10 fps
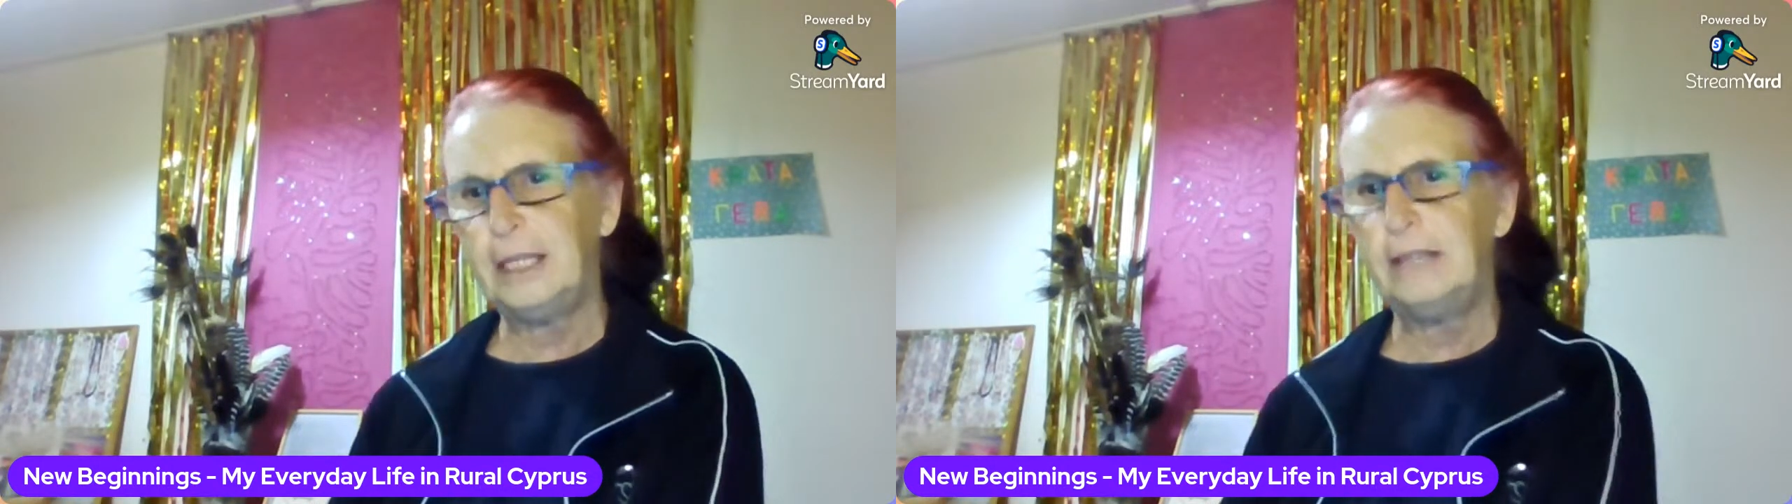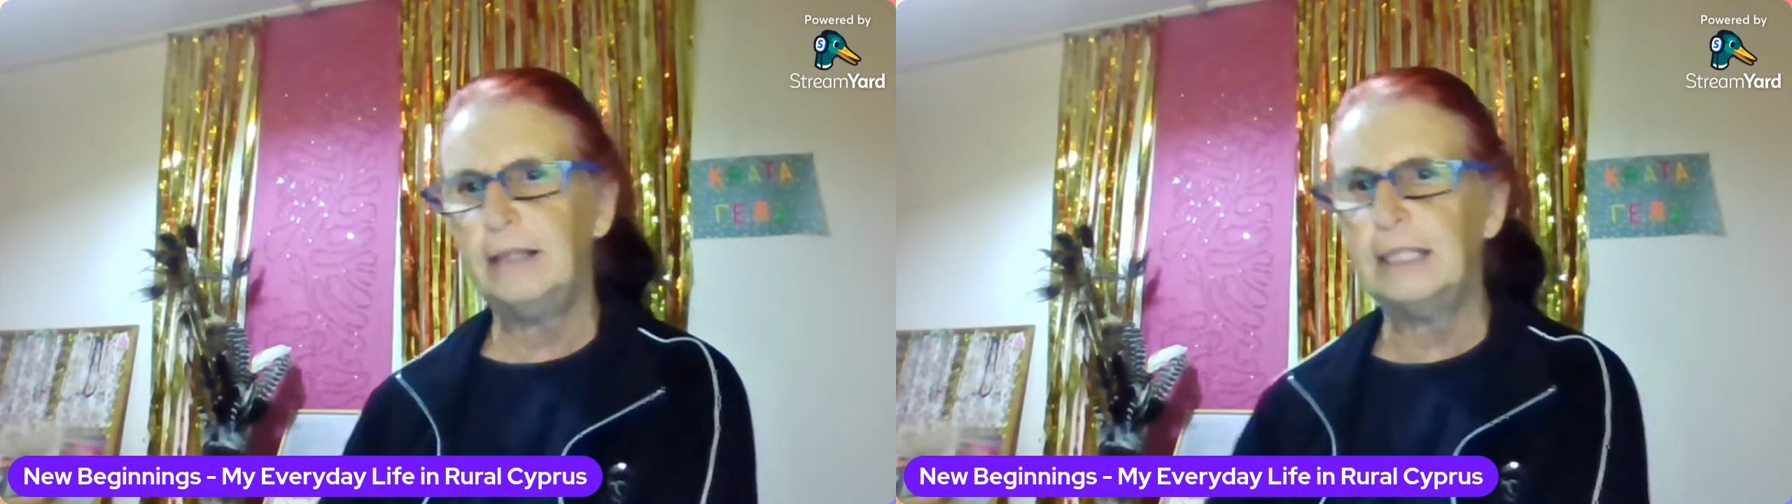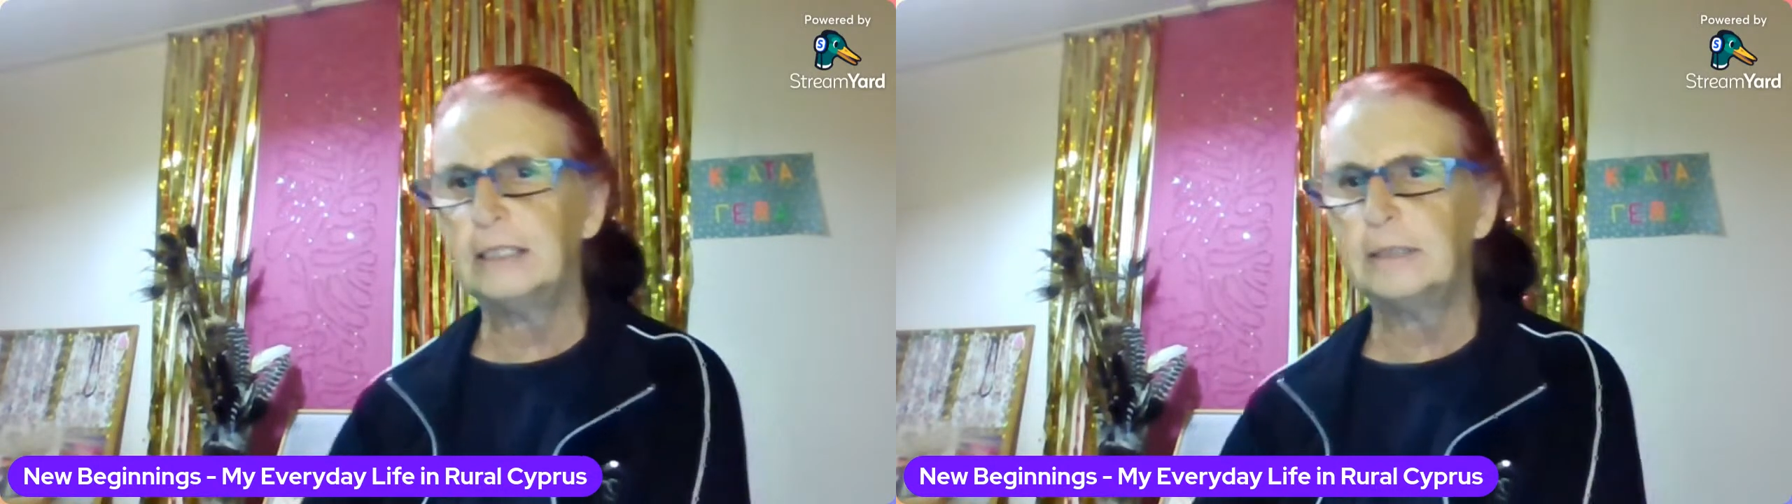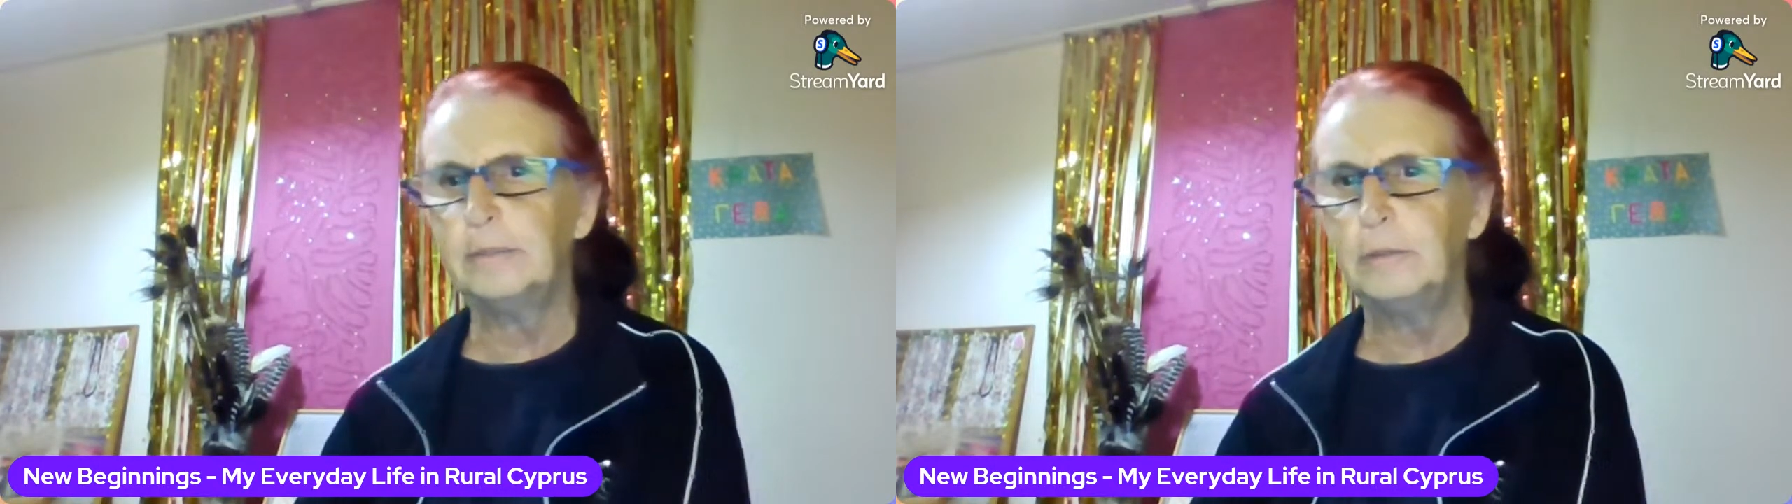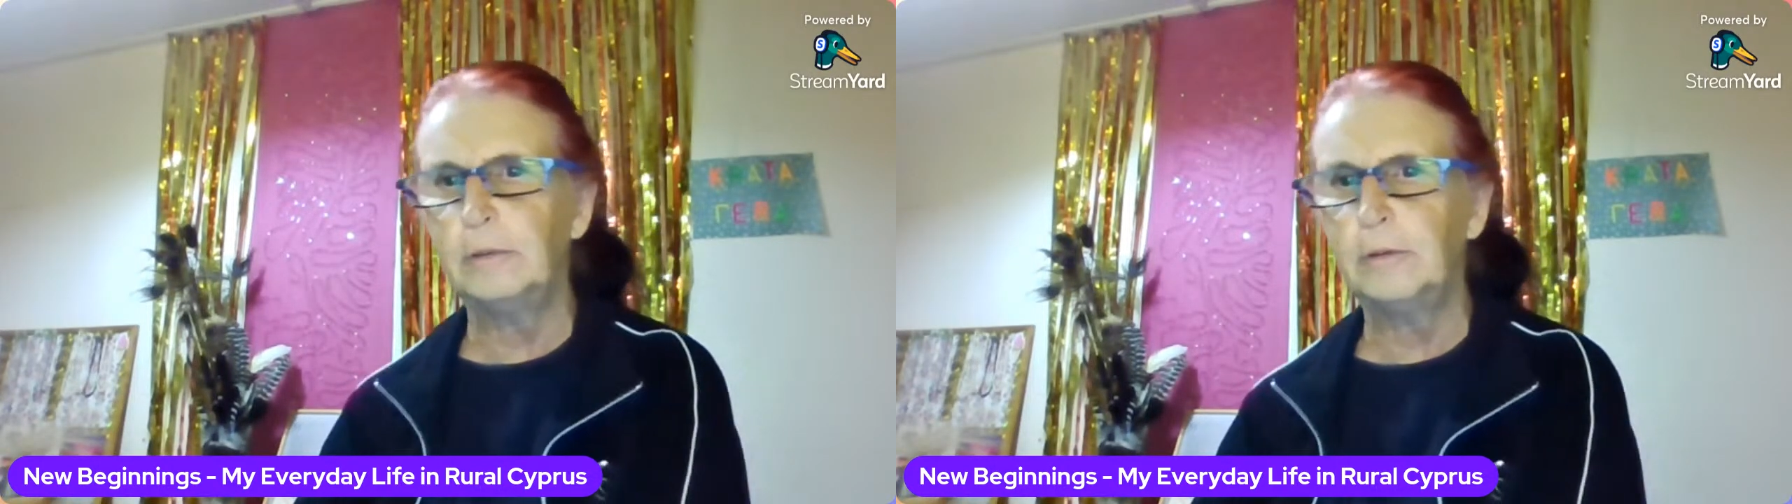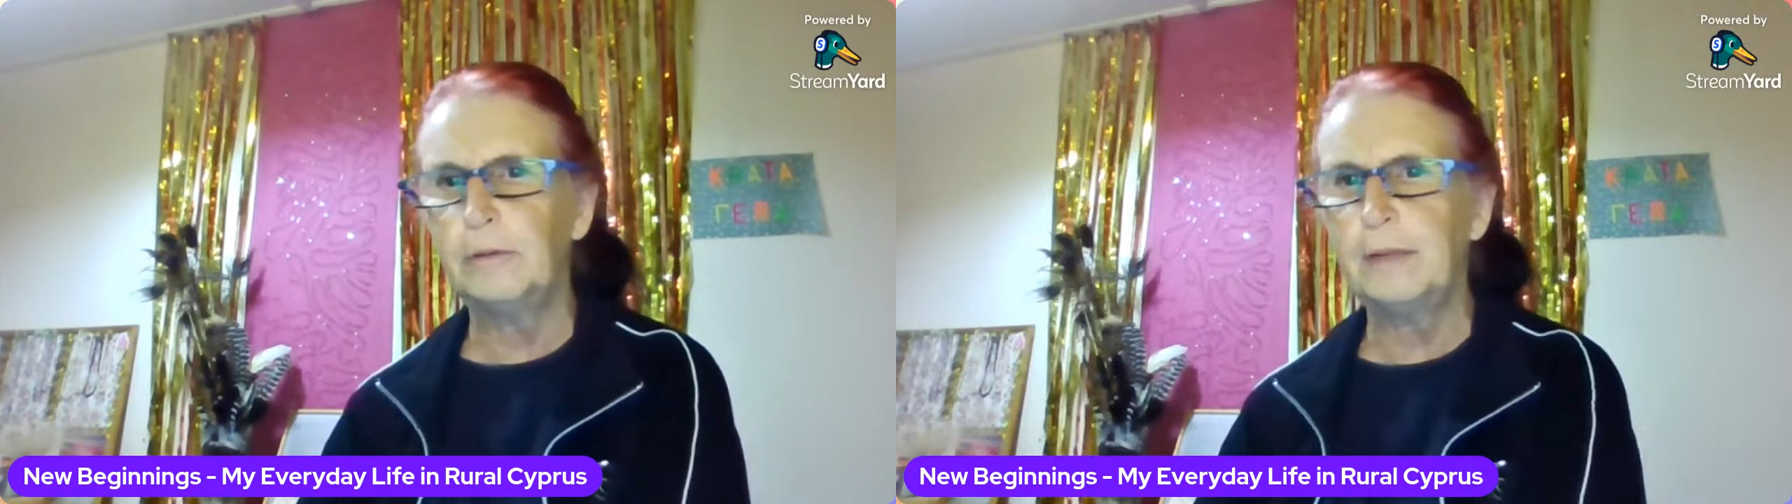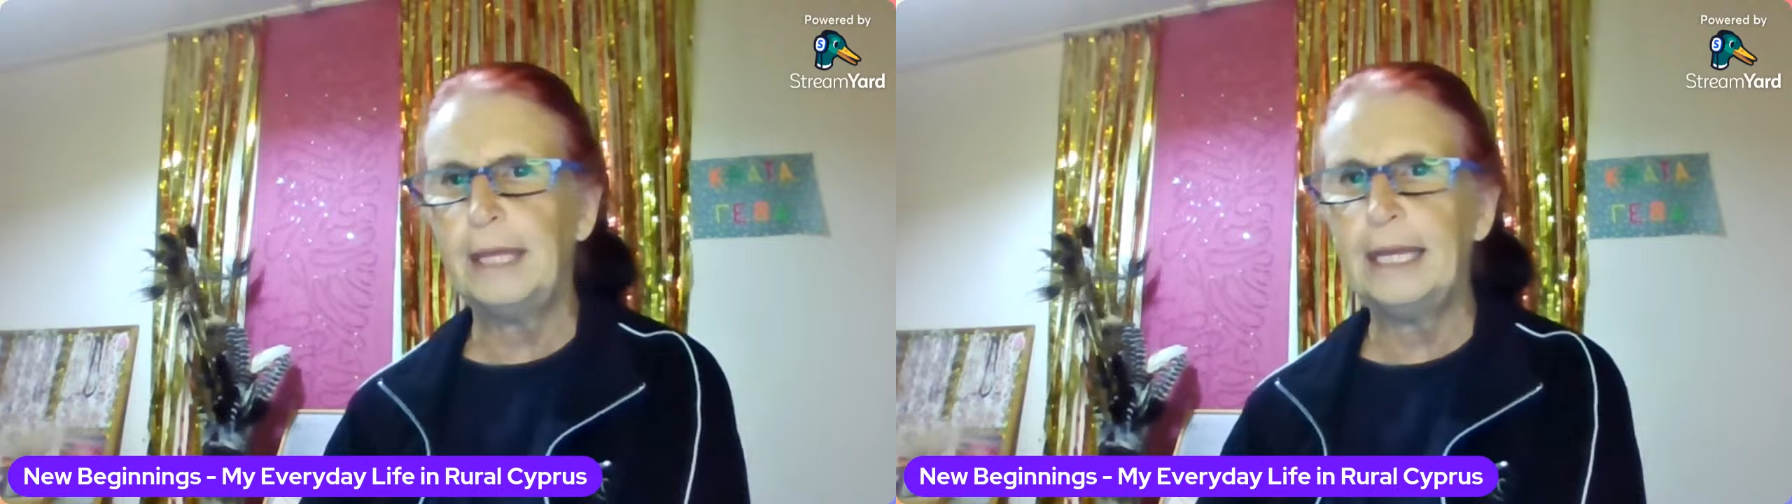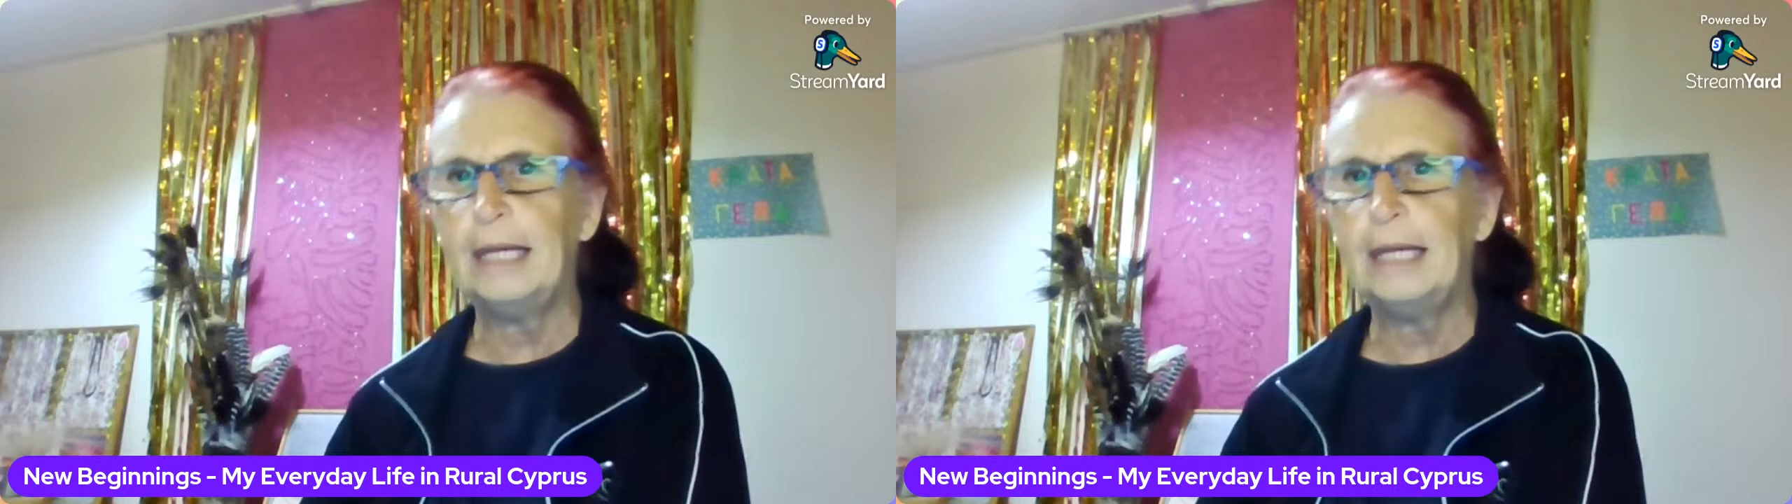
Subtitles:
that's more there.